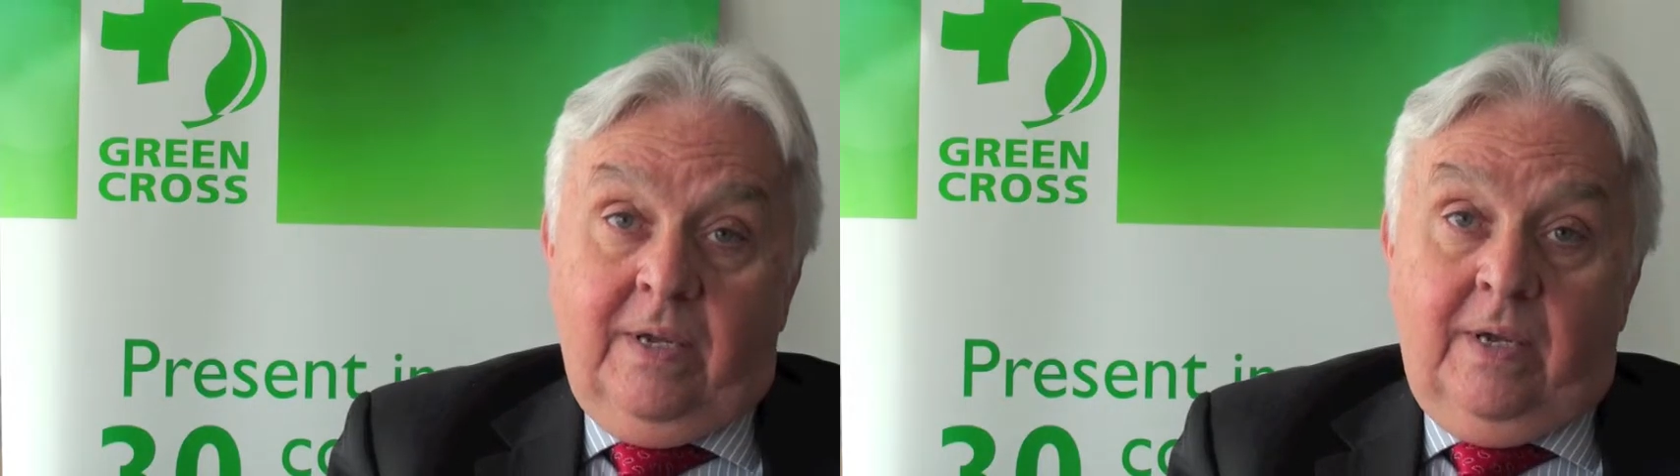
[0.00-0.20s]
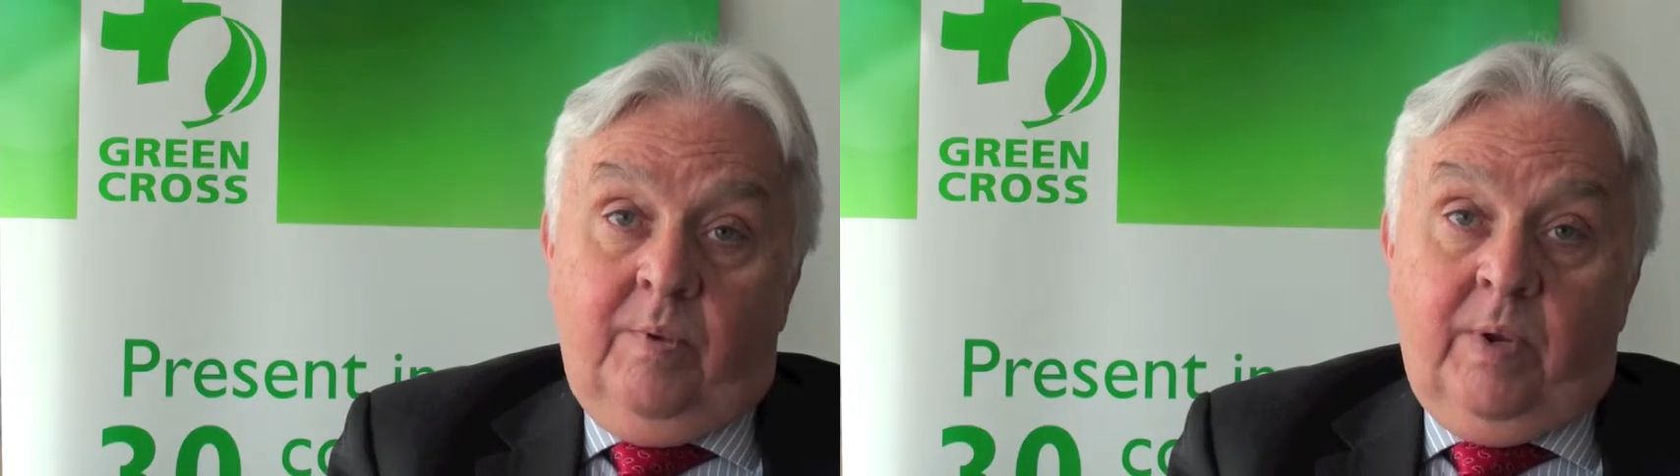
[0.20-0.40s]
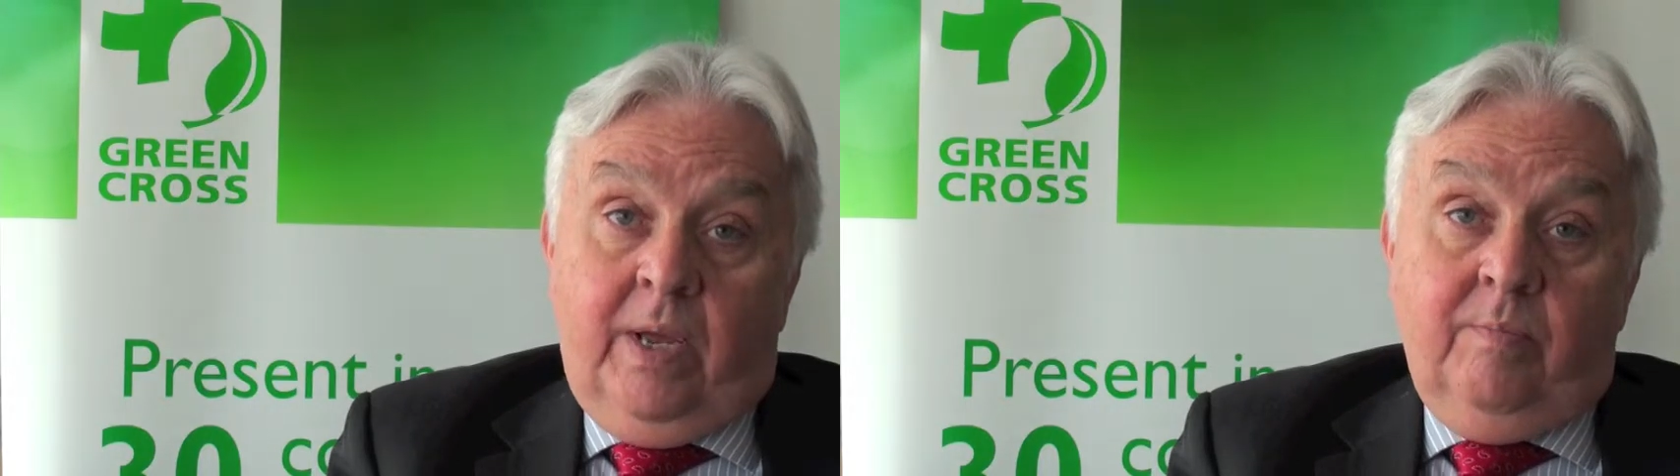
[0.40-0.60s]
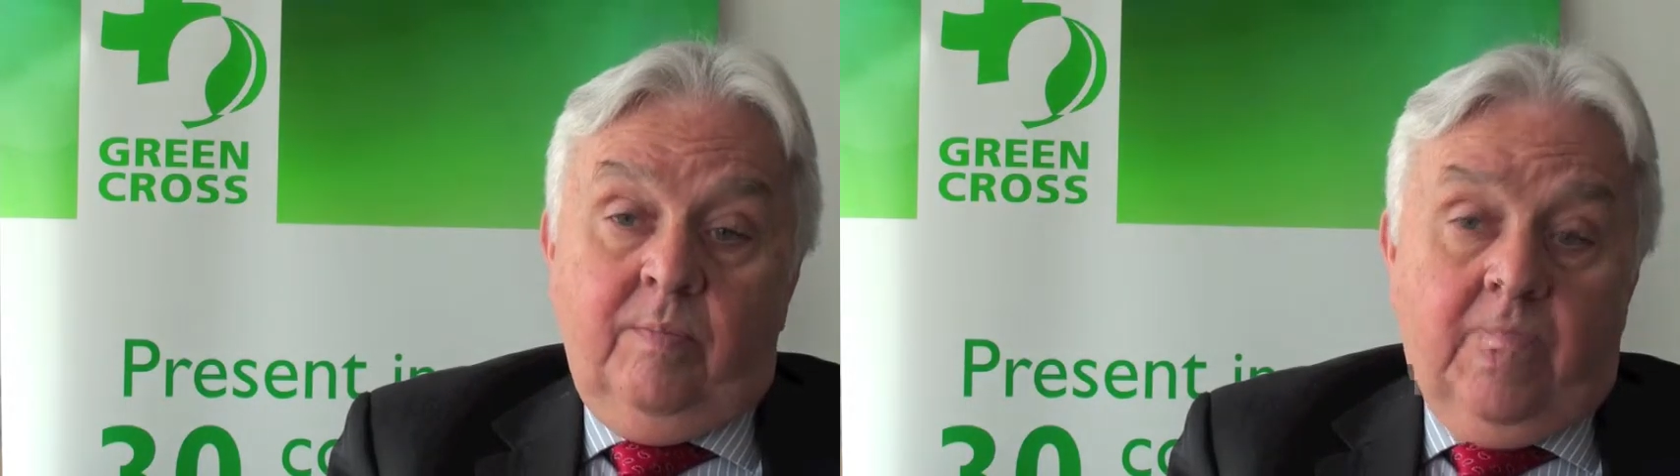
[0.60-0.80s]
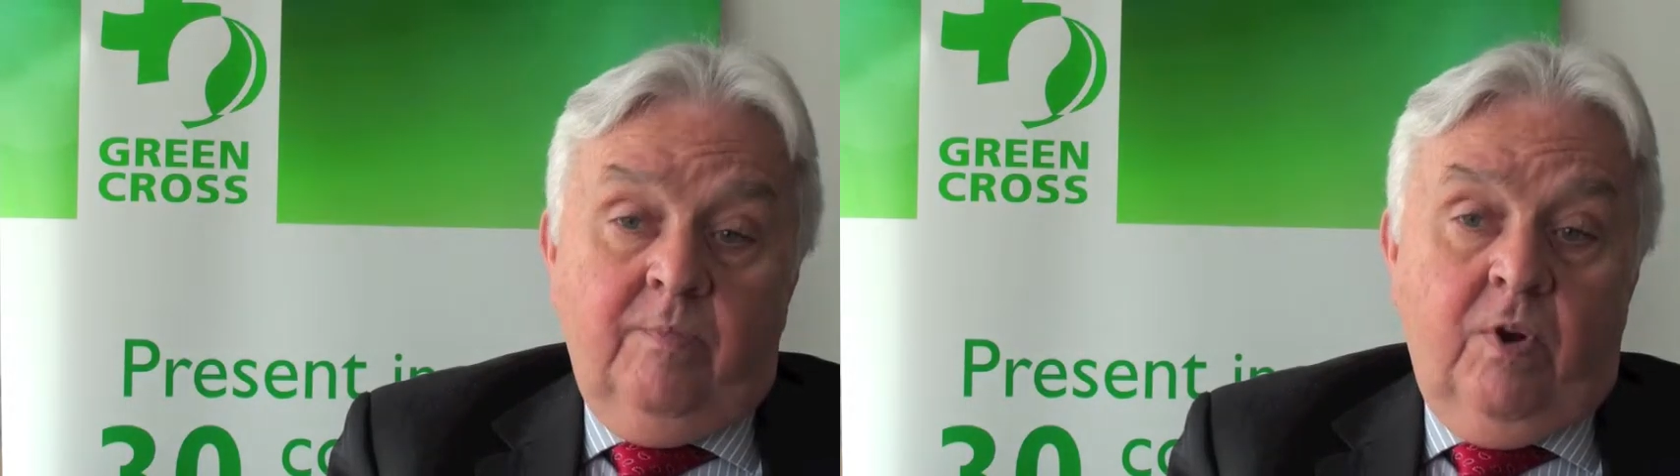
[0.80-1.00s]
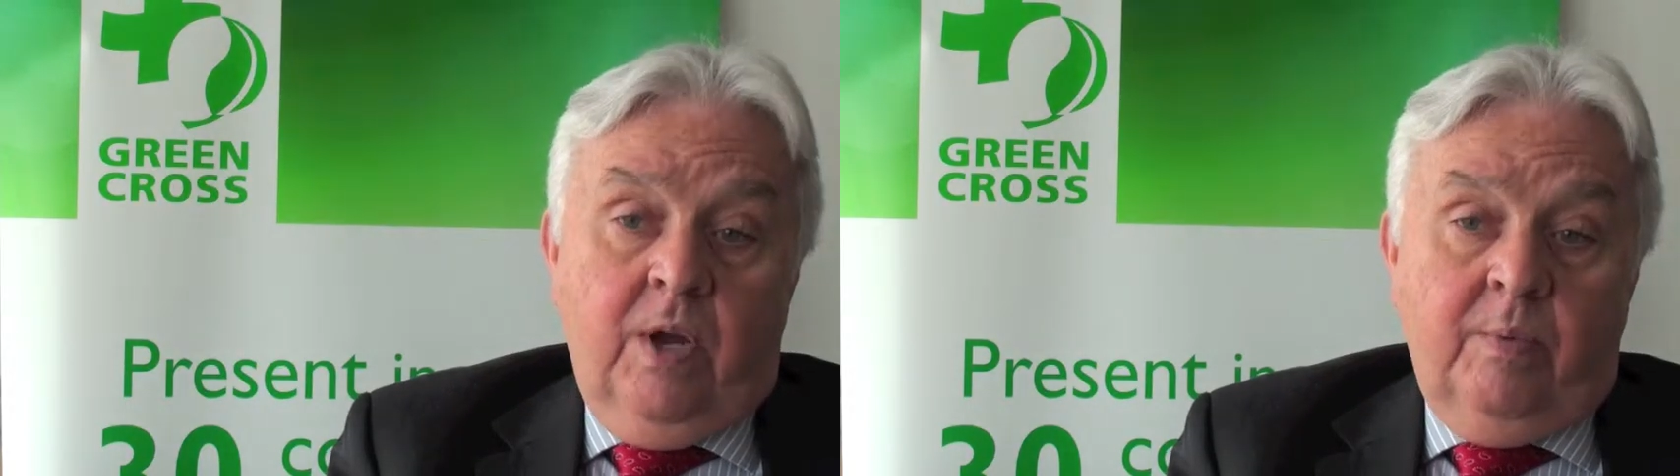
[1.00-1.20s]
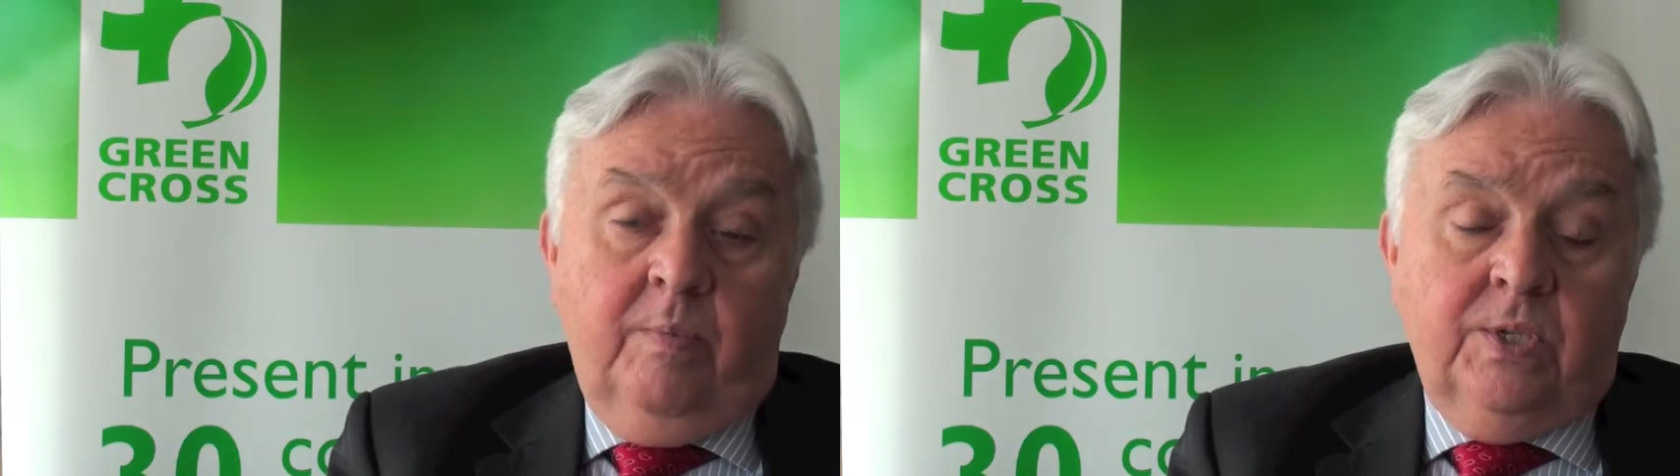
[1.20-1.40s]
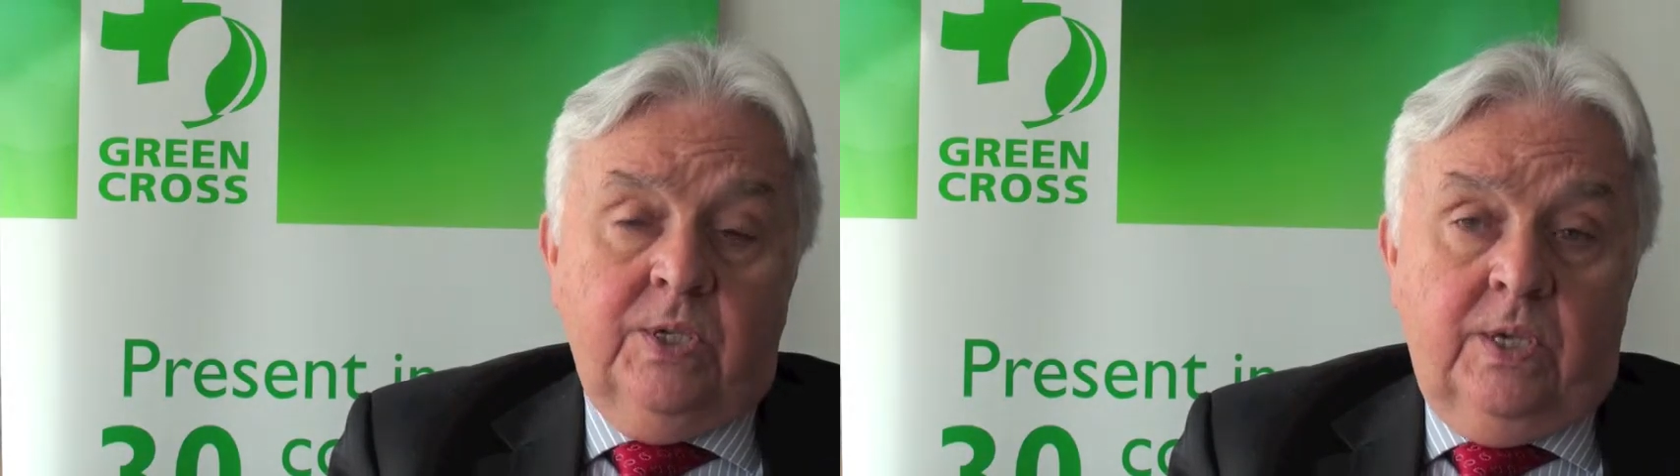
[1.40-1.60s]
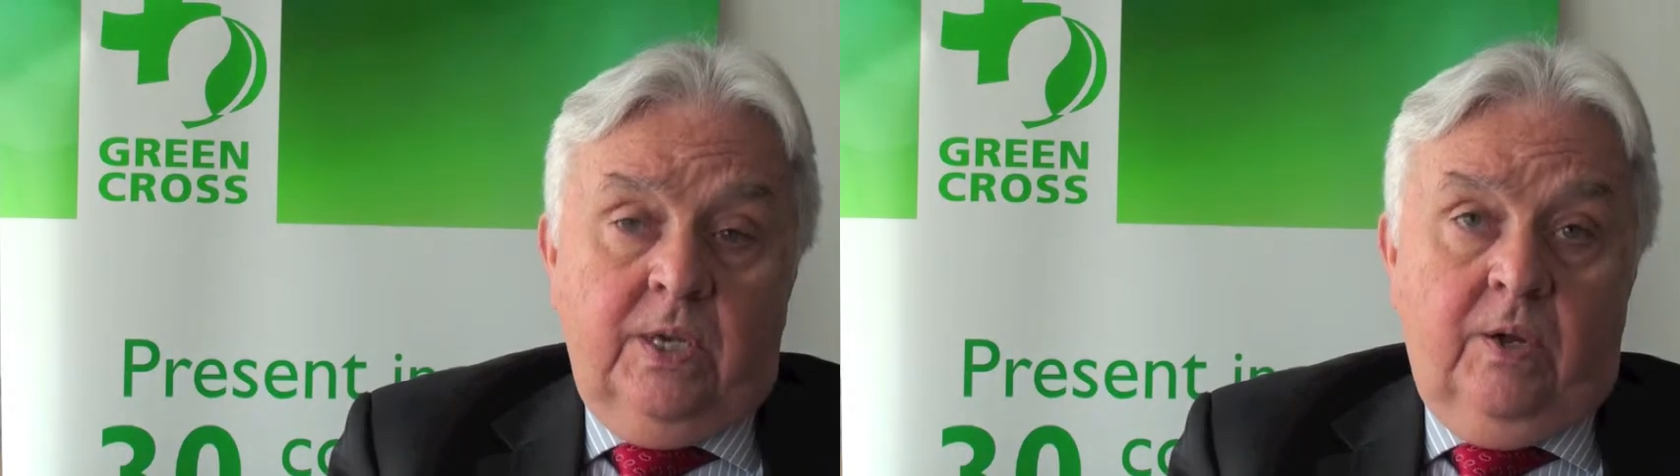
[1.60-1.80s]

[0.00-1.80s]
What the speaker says: But I'm very optimistic,